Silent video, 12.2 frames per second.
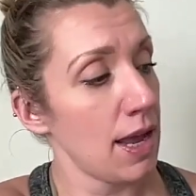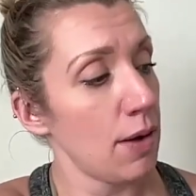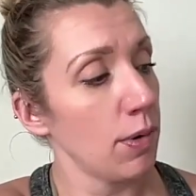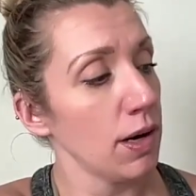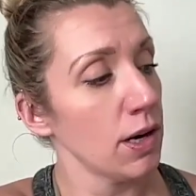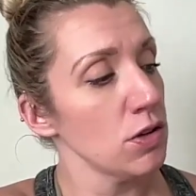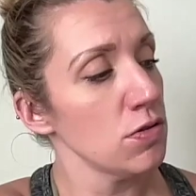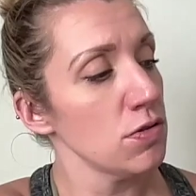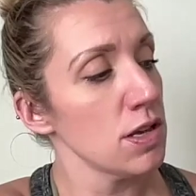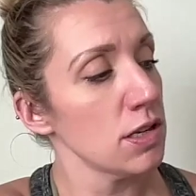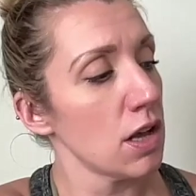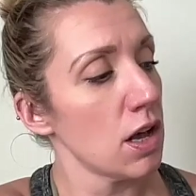And we're going to
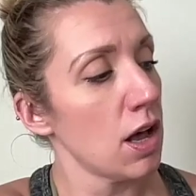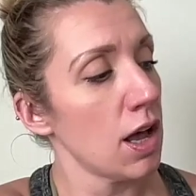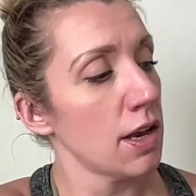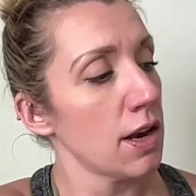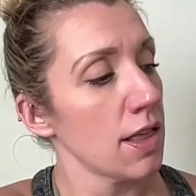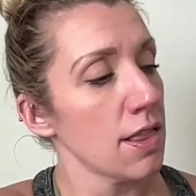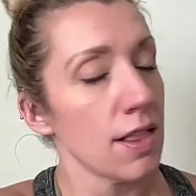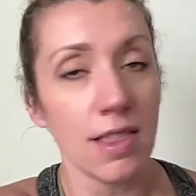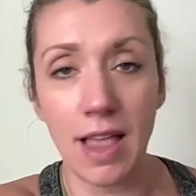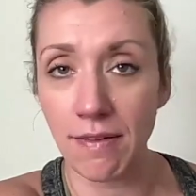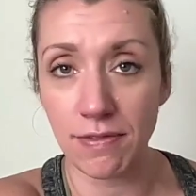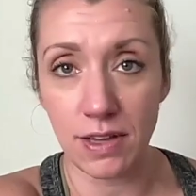this on the
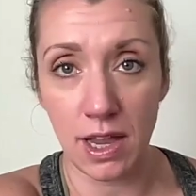left